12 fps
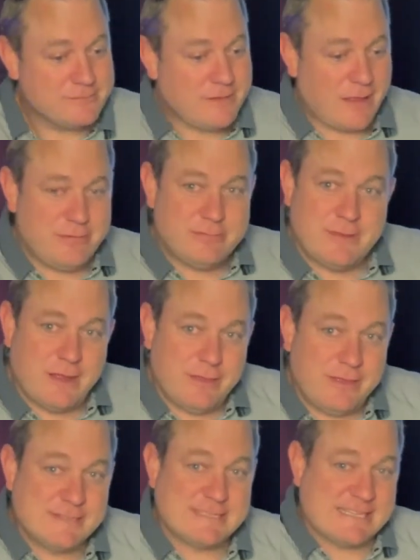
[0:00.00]
that
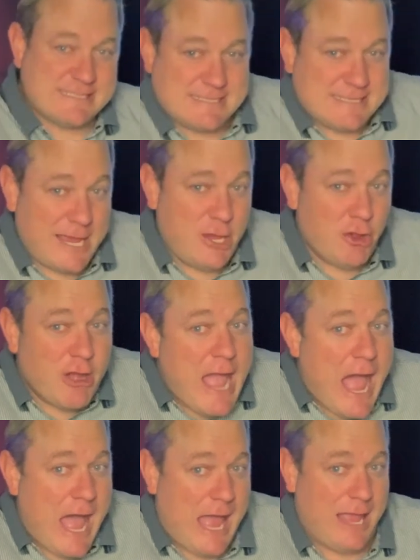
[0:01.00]
there's a single
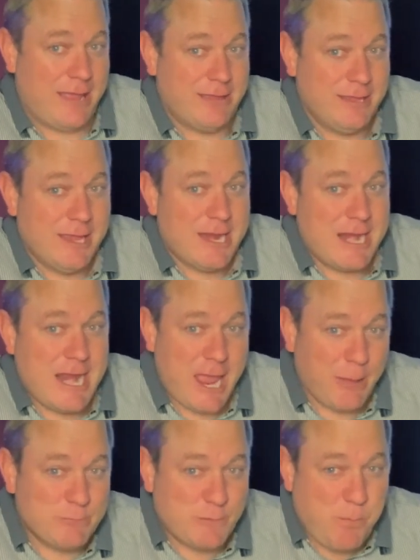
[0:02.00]
guy
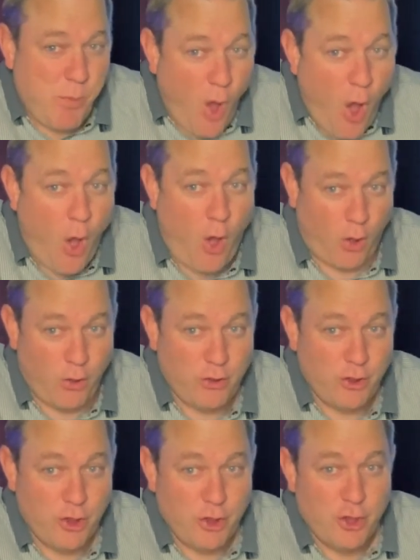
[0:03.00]
named
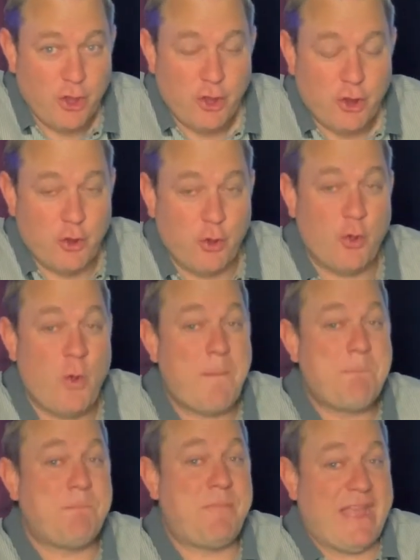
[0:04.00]
Paul who
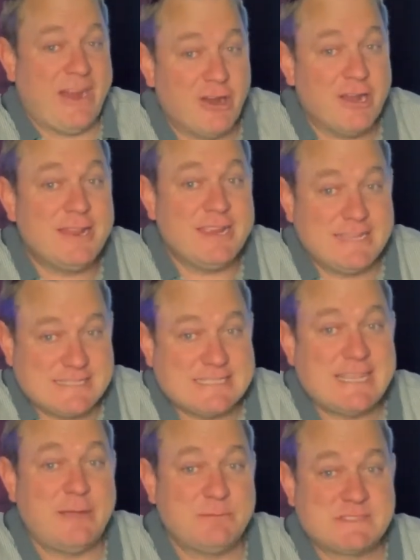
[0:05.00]
apparently
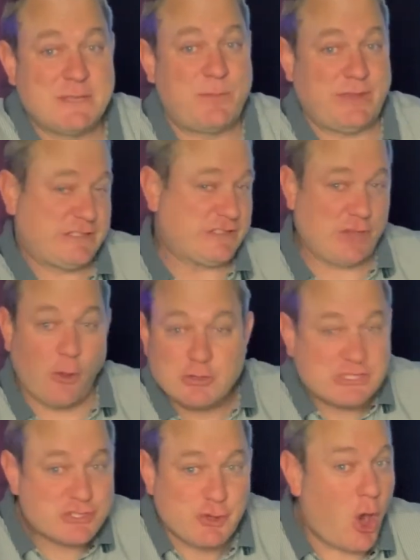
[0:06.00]
seems to be so
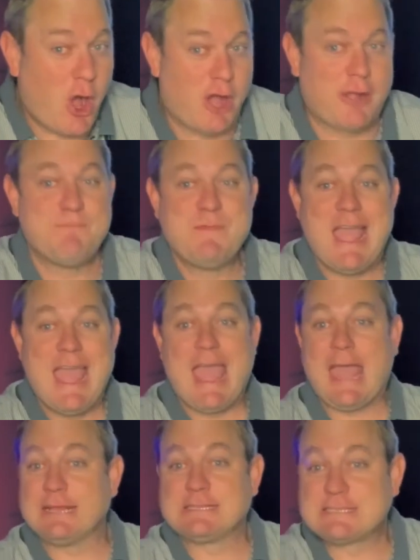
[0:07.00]
strong
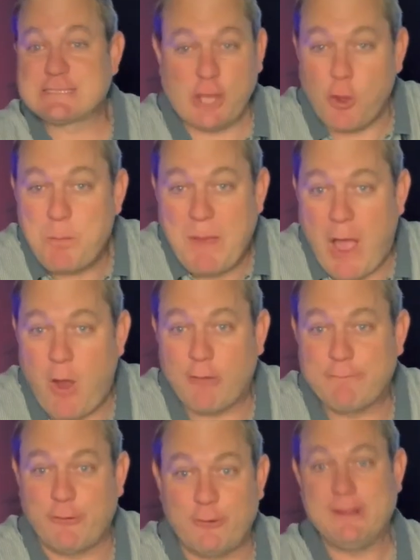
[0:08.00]
and so
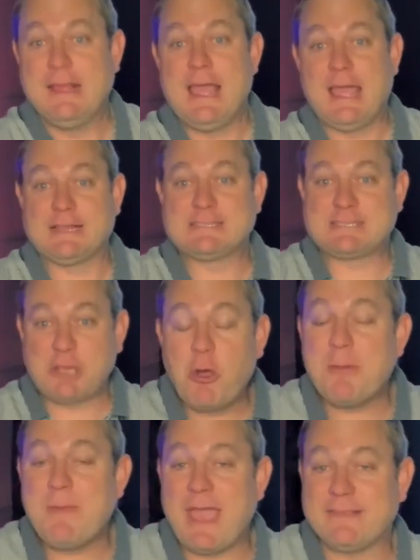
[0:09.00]
powerful and so
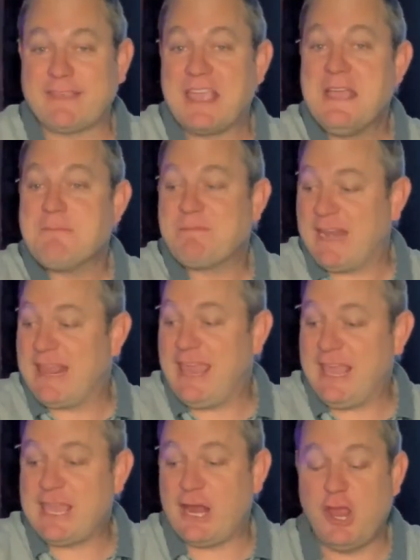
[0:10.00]
amazing that
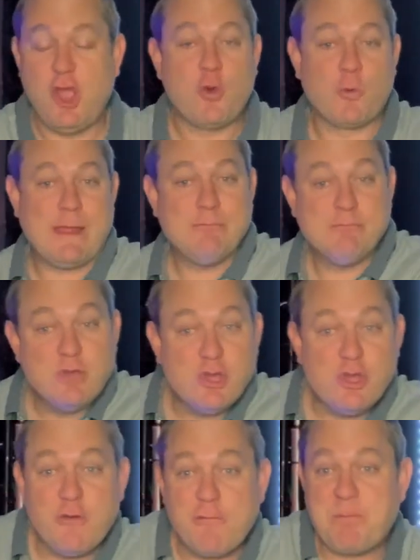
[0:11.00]
he can
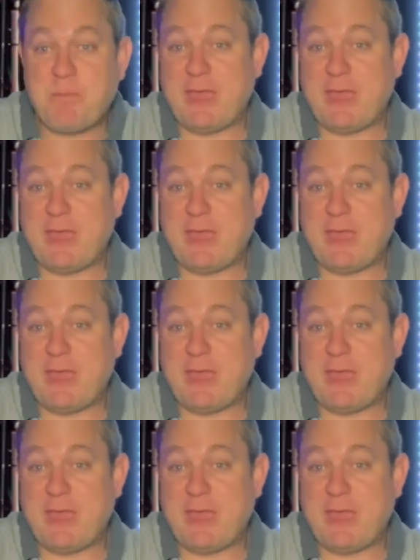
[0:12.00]
remove